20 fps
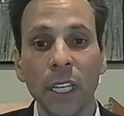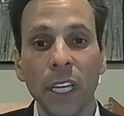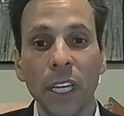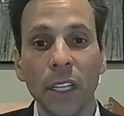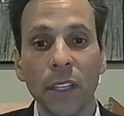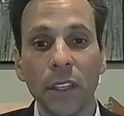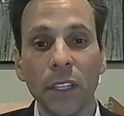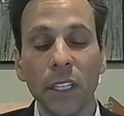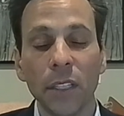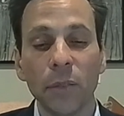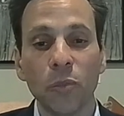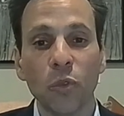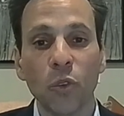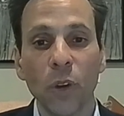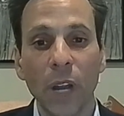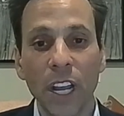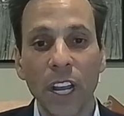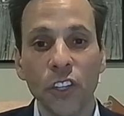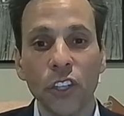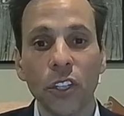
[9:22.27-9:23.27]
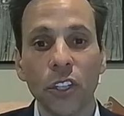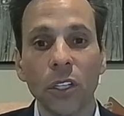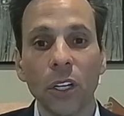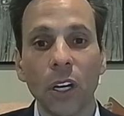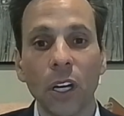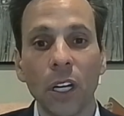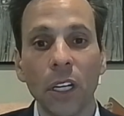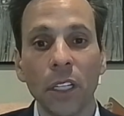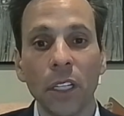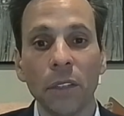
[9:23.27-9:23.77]
and the pressure
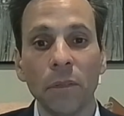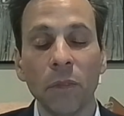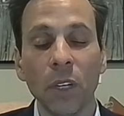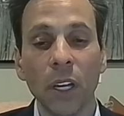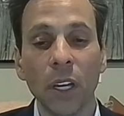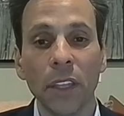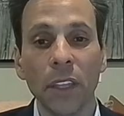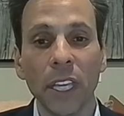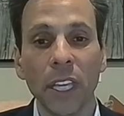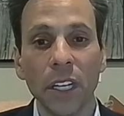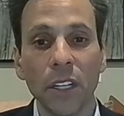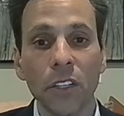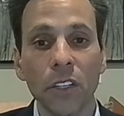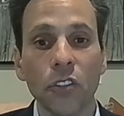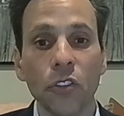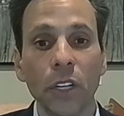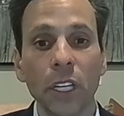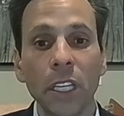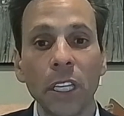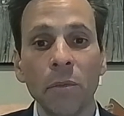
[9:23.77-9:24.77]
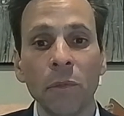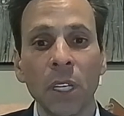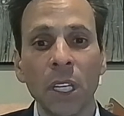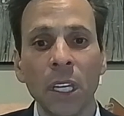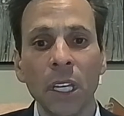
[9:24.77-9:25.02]
on the industry